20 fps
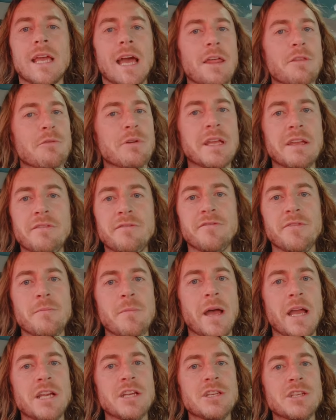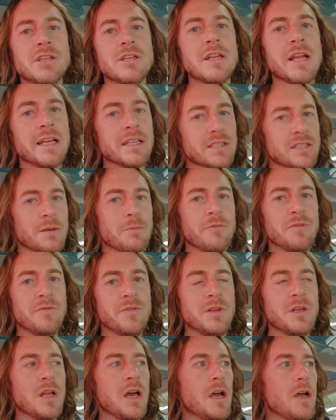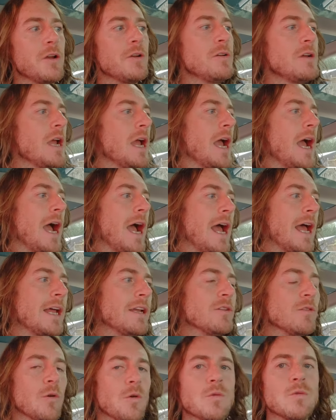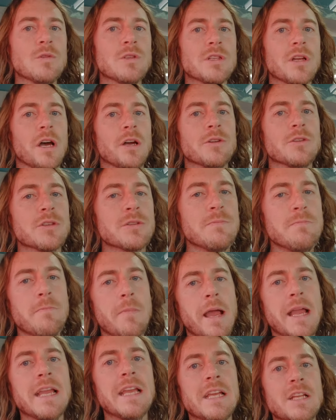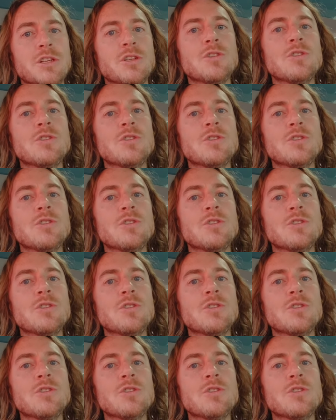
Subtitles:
Gathering information, as some of you know, and also just making